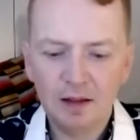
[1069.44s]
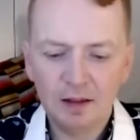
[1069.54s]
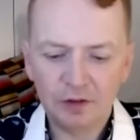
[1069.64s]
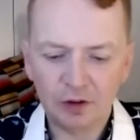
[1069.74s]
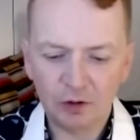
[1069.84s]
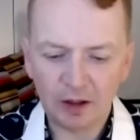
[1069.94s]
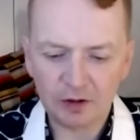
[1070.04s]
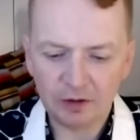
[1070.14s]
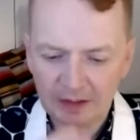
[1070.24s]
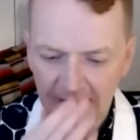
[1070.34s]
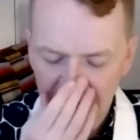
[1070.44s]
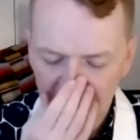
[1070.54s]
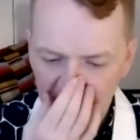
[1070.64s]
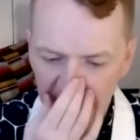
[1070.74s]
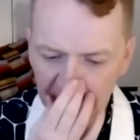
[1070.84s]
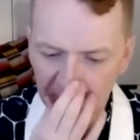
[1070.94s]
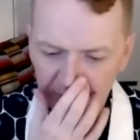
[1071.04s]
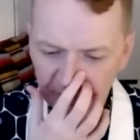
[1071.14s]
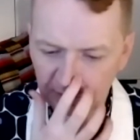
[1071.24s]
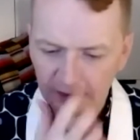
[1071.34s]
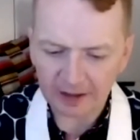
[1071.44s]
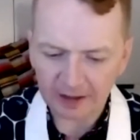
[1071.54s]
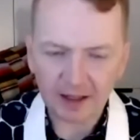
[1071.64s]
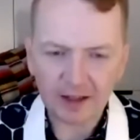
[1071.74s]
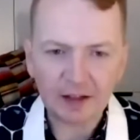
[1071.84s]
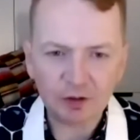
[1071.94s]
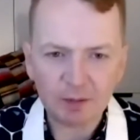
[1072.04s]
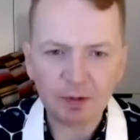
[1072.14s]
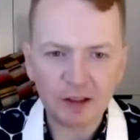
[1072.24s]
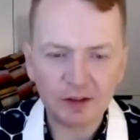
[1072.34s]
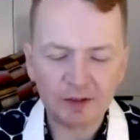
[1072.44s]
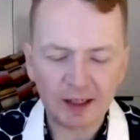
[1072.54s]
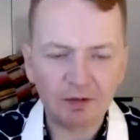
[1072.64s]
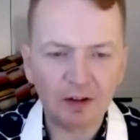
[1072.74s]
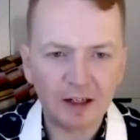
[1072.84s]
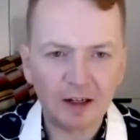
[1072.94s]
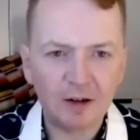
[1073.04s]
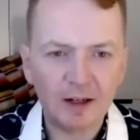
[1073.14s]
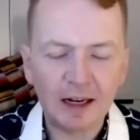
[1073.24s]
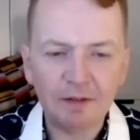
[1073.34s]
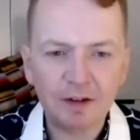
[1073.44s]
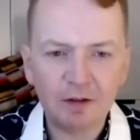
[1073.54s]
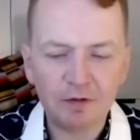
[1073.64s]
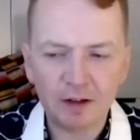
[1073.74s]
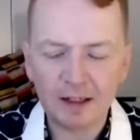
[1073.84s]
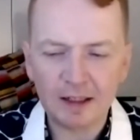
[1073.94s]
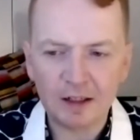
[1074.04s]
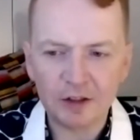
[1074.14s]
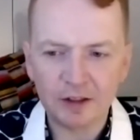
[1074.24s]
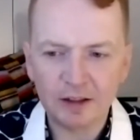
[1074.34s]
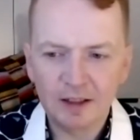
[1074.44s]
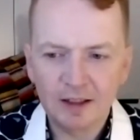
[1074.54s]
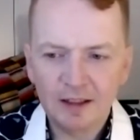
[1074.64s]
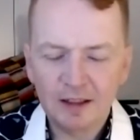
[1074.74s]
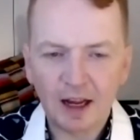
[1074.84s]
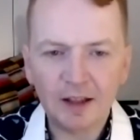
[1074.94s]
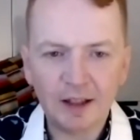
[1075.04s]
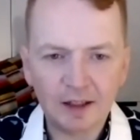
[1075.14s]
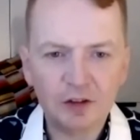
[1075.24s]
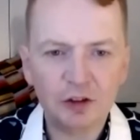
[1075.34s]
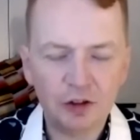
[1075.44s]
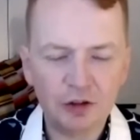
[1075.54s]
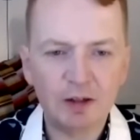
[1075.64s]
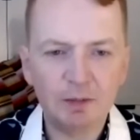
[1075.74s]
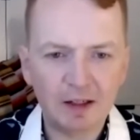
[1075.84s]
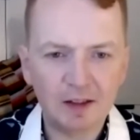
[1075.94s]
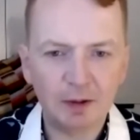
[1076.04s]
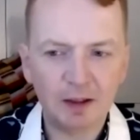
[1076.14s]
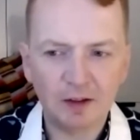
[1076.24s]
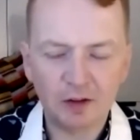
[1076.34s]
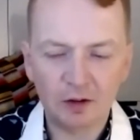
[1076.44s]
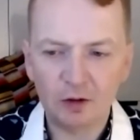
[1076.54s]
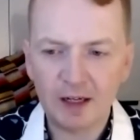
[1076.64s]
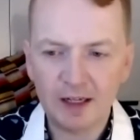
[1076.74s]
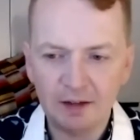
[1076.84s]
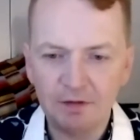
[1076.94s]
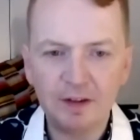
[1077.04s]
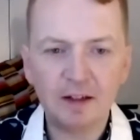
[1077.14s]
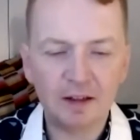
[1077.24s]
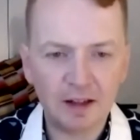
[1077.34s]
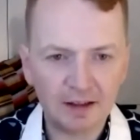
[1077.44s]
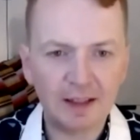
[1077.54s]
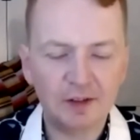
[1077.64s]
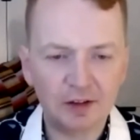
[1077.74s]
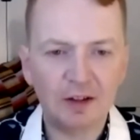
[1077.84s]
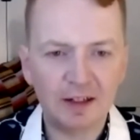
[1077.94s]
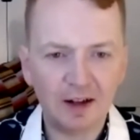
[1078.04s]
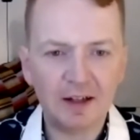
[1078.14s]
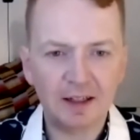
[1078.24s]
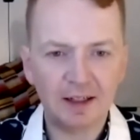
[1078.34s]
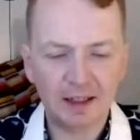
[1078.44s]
So I don't know if that's what the Buddha said very clearly, and I found very little I think it's true in my experience, although it can feel not necessarily like that.